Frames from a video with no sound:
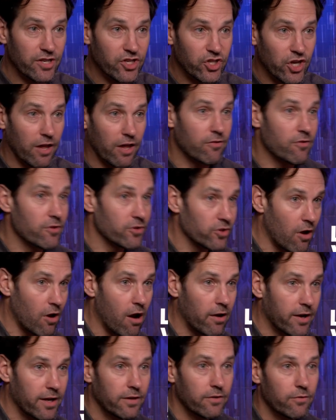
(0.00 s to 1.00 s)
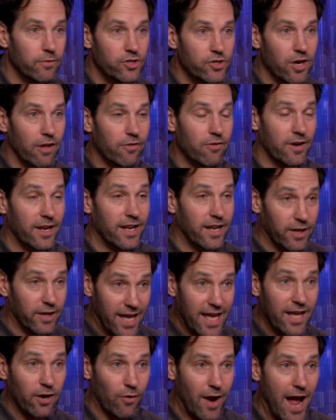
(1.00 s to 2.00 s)
each other and talking to each other and
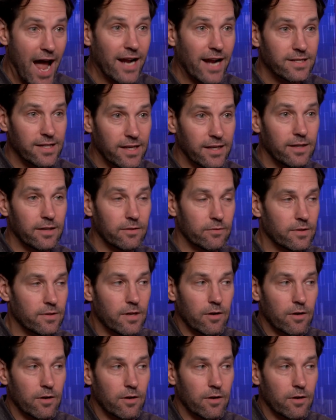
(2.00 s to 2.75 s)
interacting.